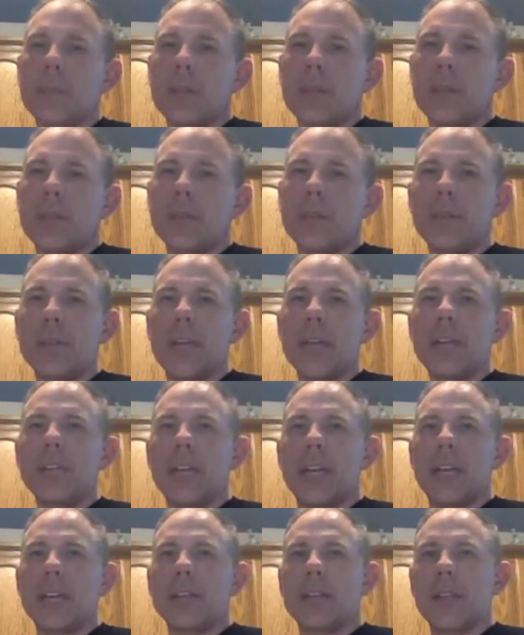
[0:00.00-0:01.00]

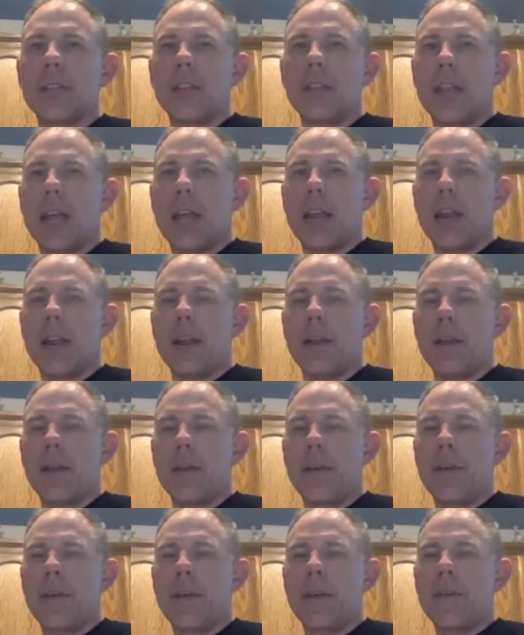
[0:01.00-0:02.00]
digest than
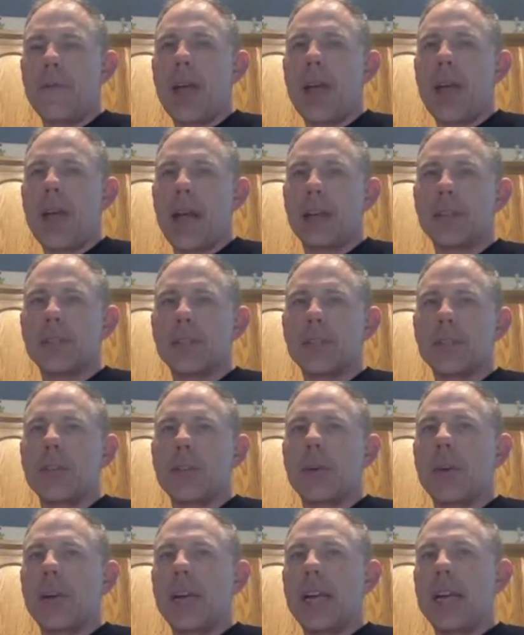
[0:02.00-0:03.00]
fat. So
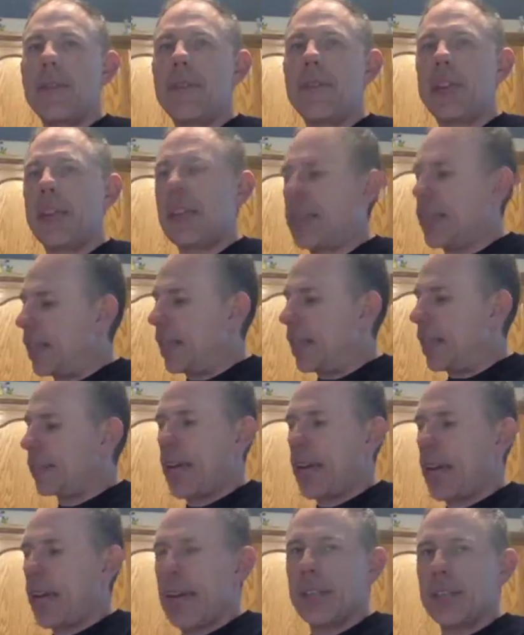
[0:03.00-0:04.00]
even in this
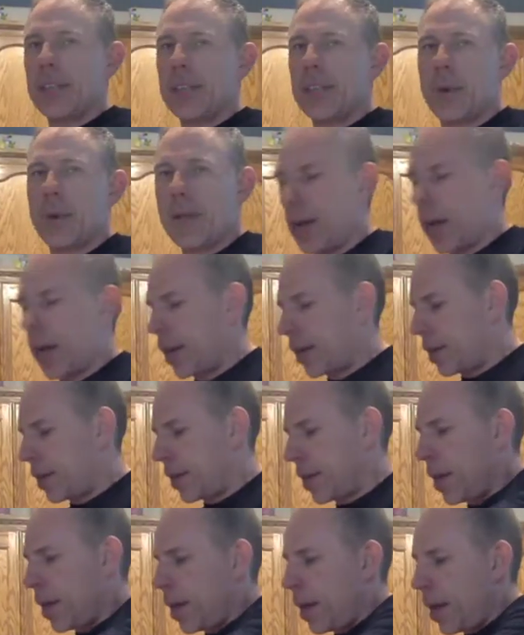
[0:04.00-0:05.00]
case, where I've got
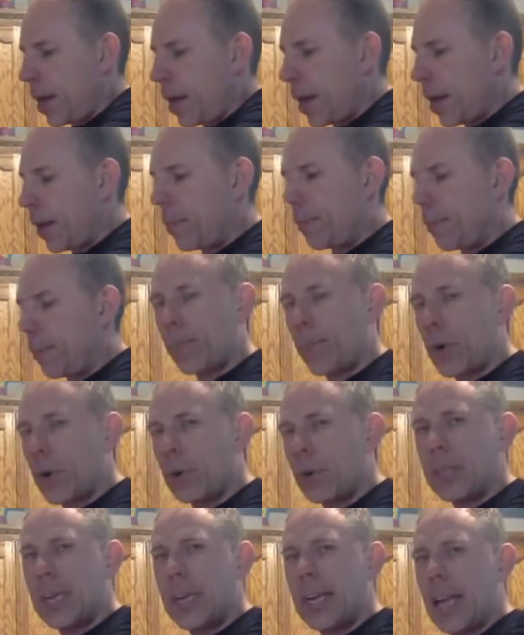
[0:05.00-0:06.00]

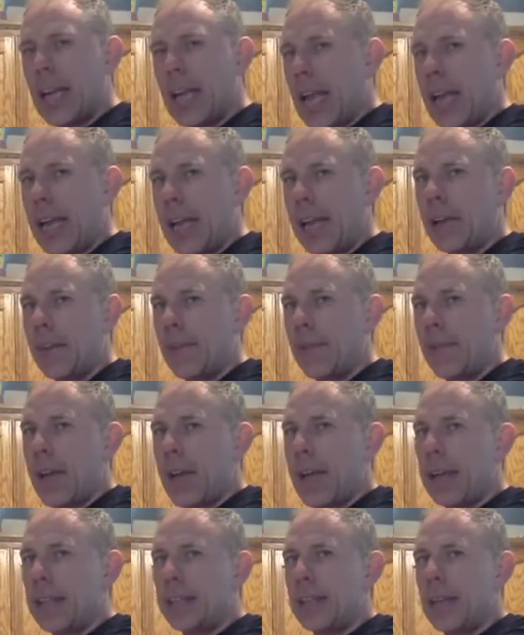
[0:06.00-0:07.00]
protein and
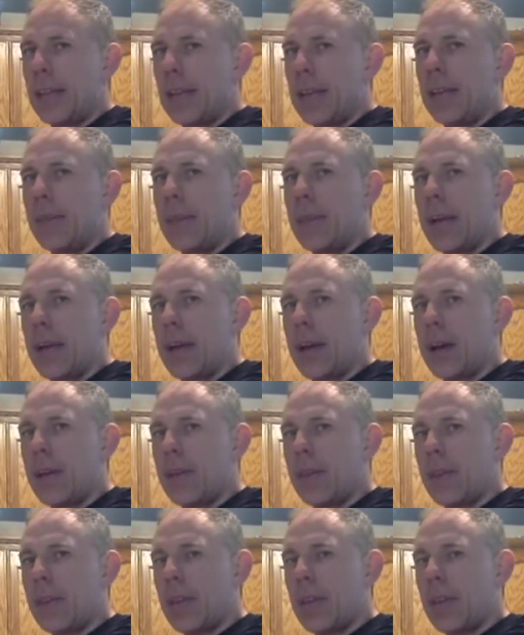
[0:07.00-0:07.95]
fats in my coffee,